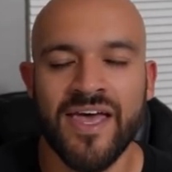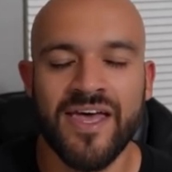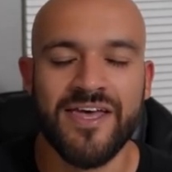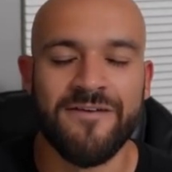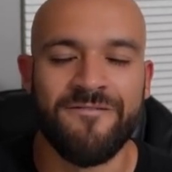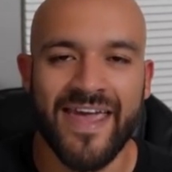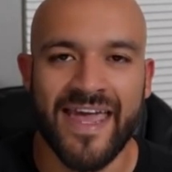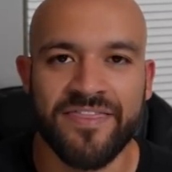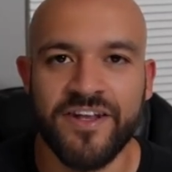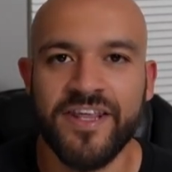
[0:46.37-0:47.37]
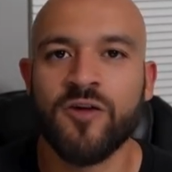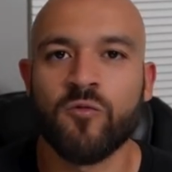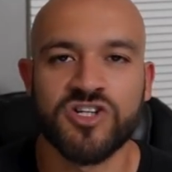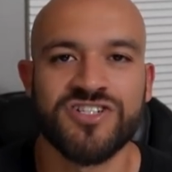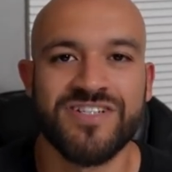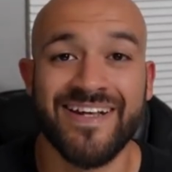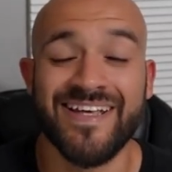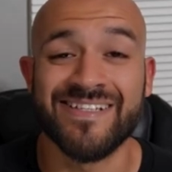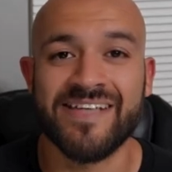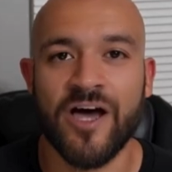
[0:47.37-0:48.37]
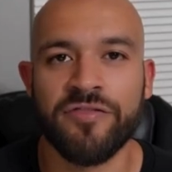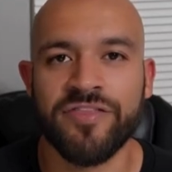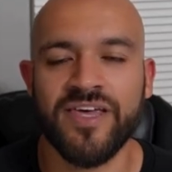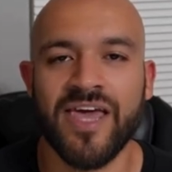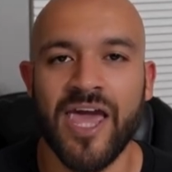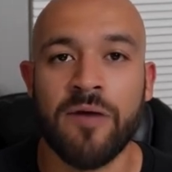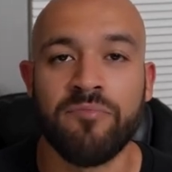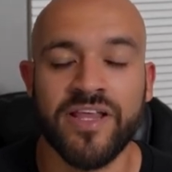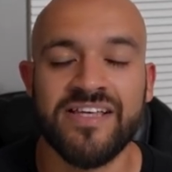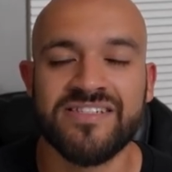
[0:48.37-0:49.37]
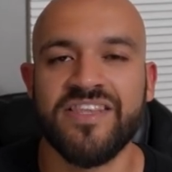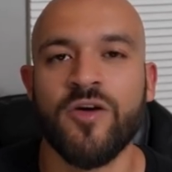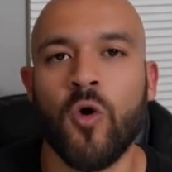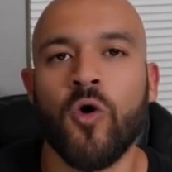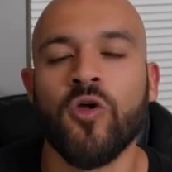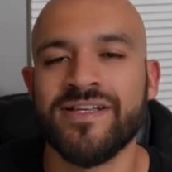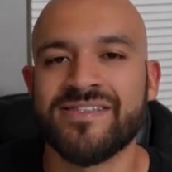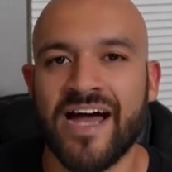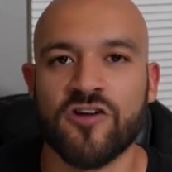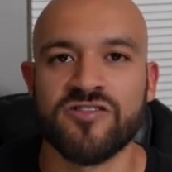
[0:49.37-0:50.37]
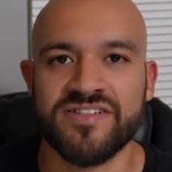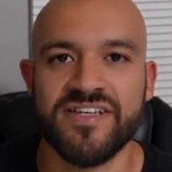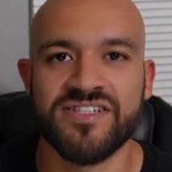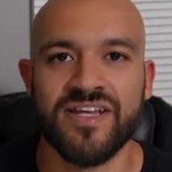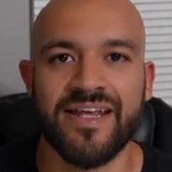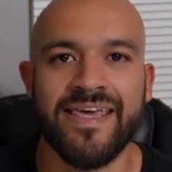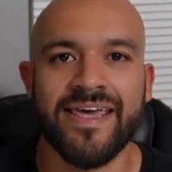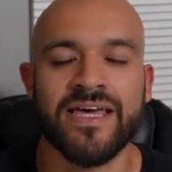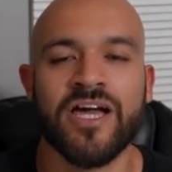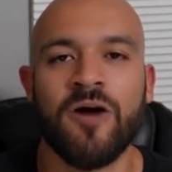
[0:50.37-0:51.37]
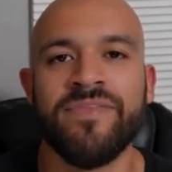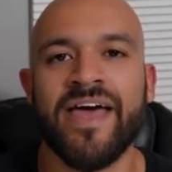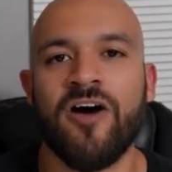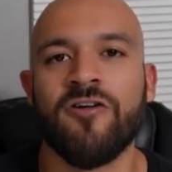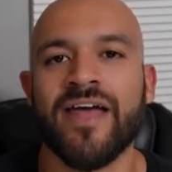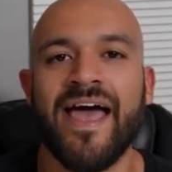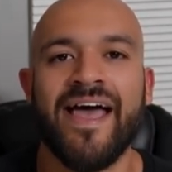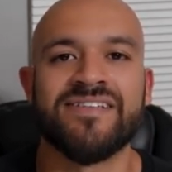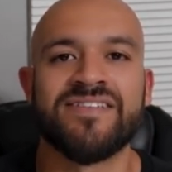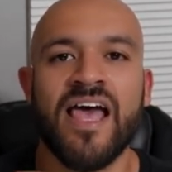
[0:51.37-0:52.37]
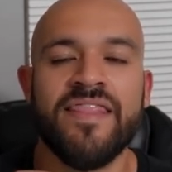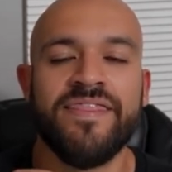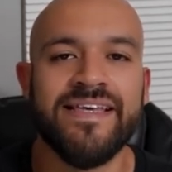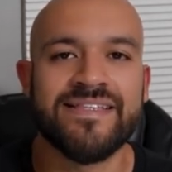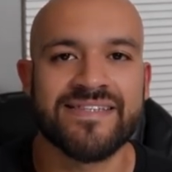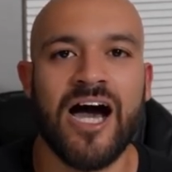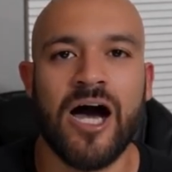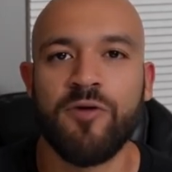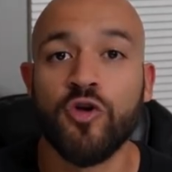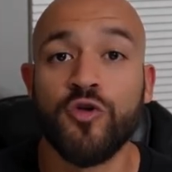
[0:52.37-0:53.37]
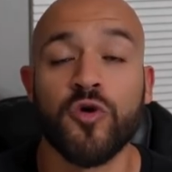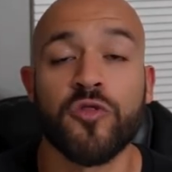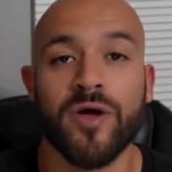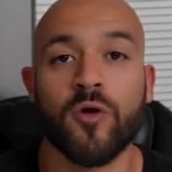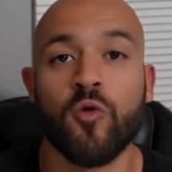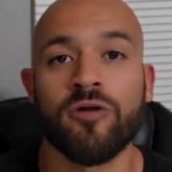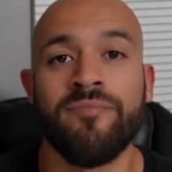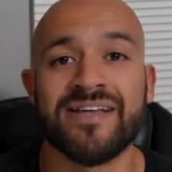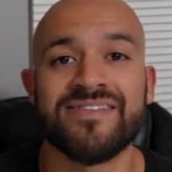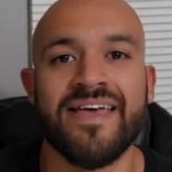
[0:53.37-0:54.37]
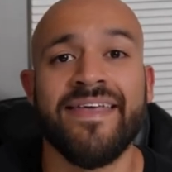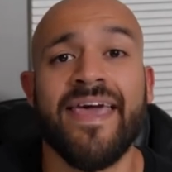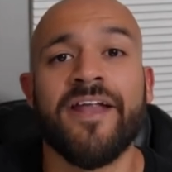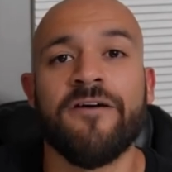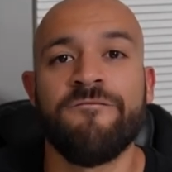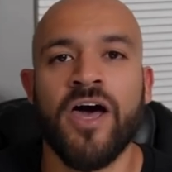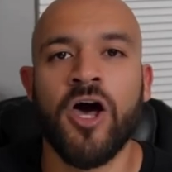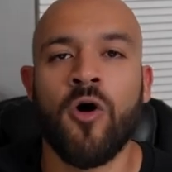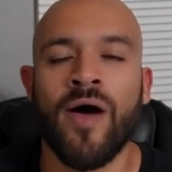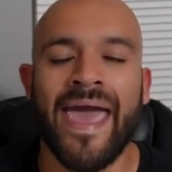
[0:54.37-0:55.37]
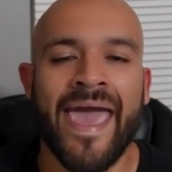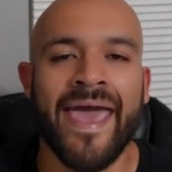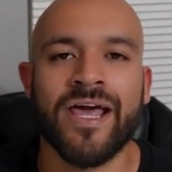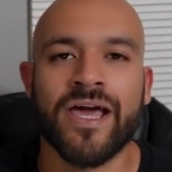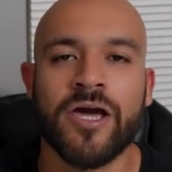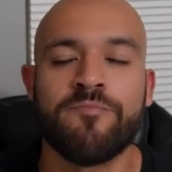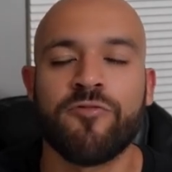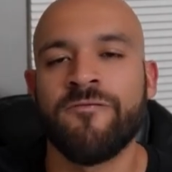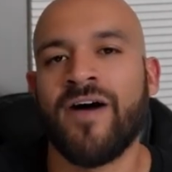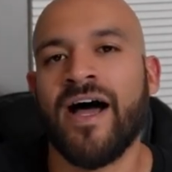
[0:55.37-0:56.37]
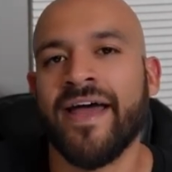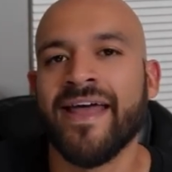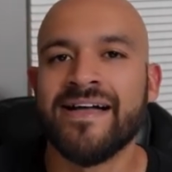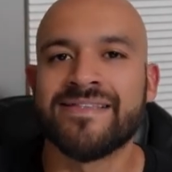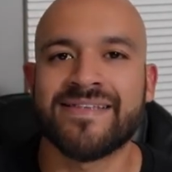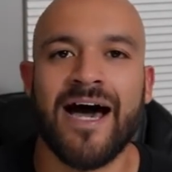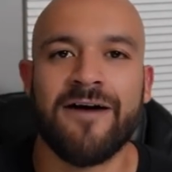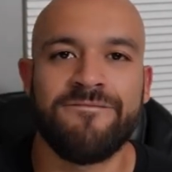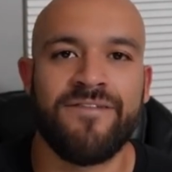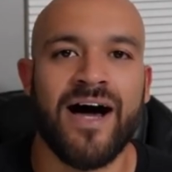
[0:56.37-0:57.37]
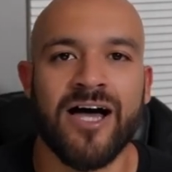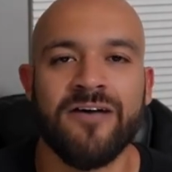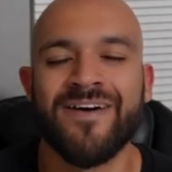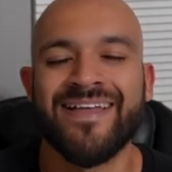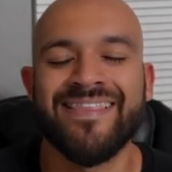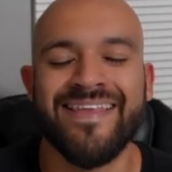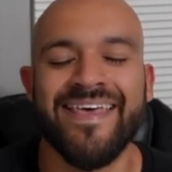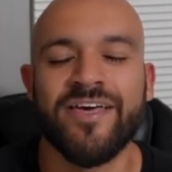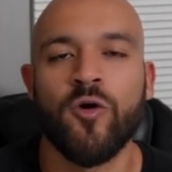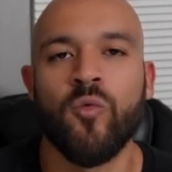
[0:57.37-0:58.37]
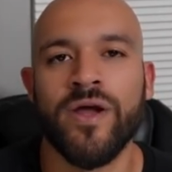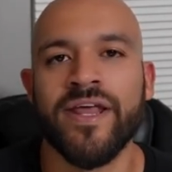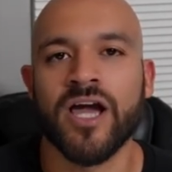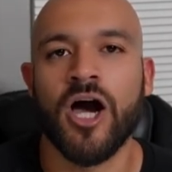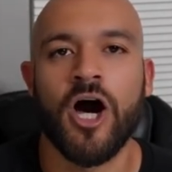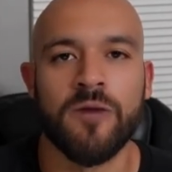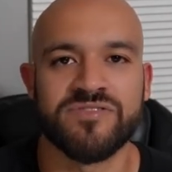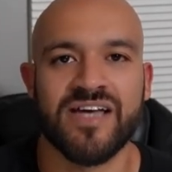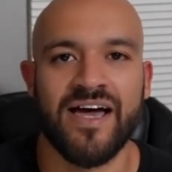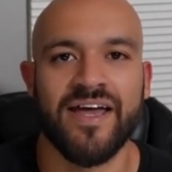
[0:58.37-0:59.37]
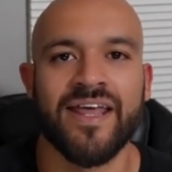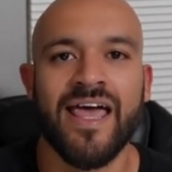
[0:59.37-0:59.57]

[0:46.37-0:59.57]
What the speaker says: If Anthony Richardson is healthy and plays the whole entire season, he can come down as the top dual threat quarterbacks in the NFL and can provide top five league winning upside